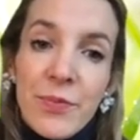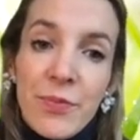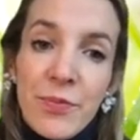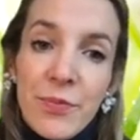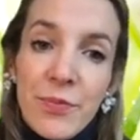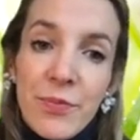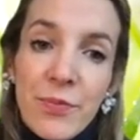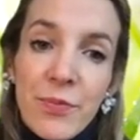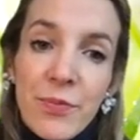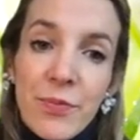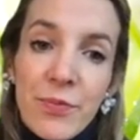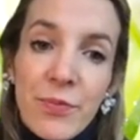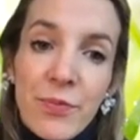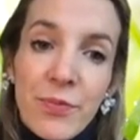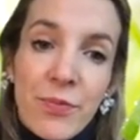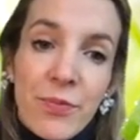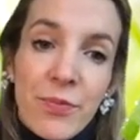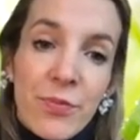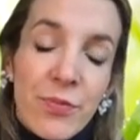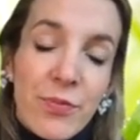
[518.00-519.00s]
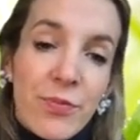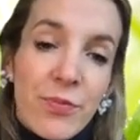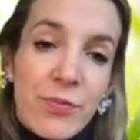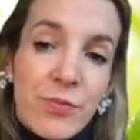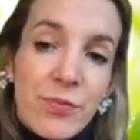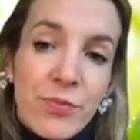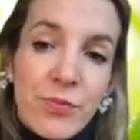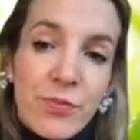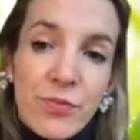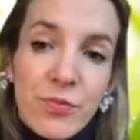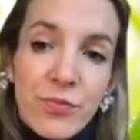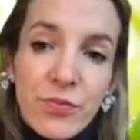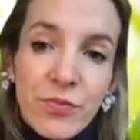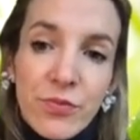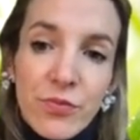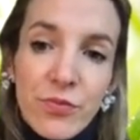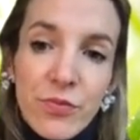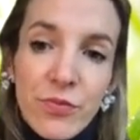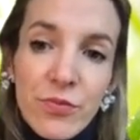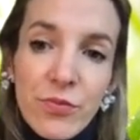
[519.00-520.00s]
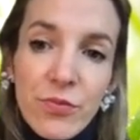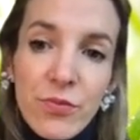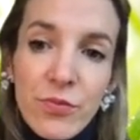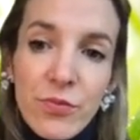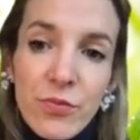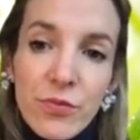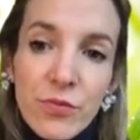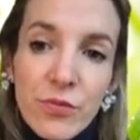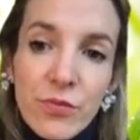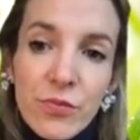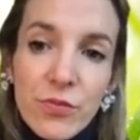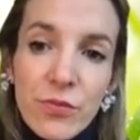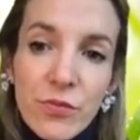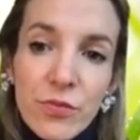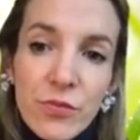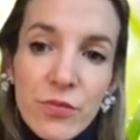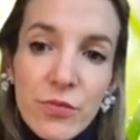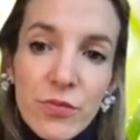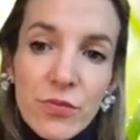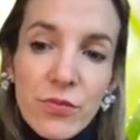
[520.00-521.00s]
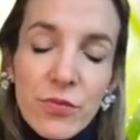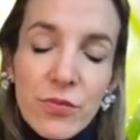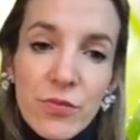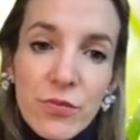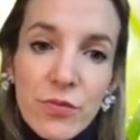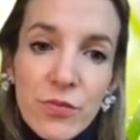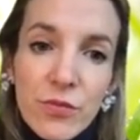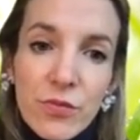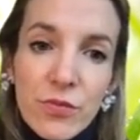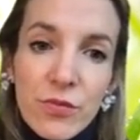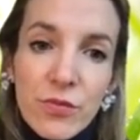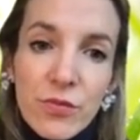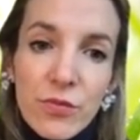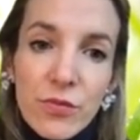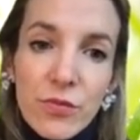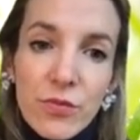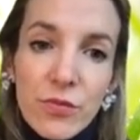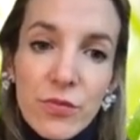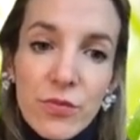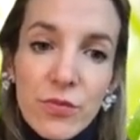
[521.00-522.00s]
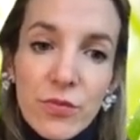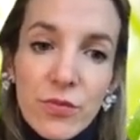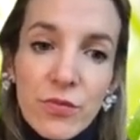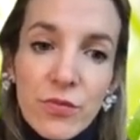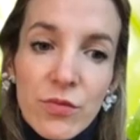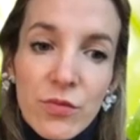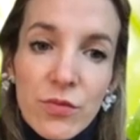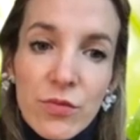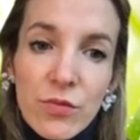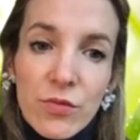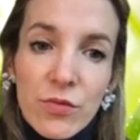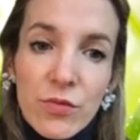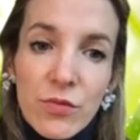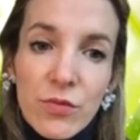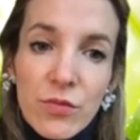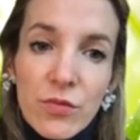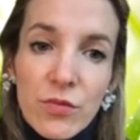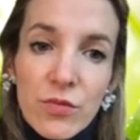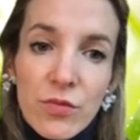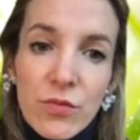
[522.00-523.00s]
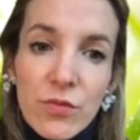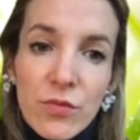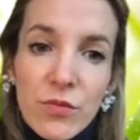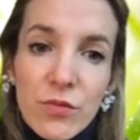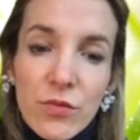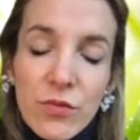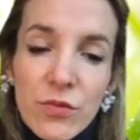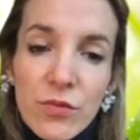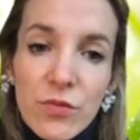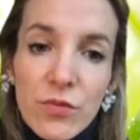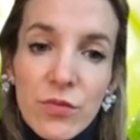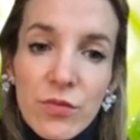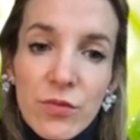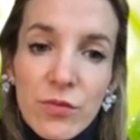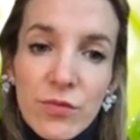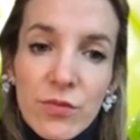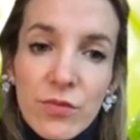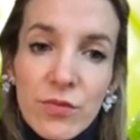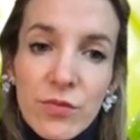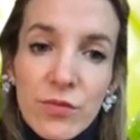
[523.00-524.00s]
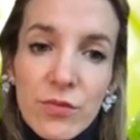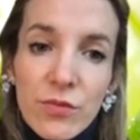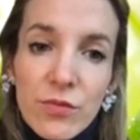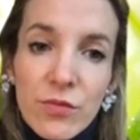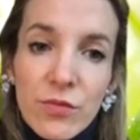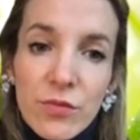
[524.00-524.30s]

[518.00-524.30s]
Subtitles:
This person isn't speaking.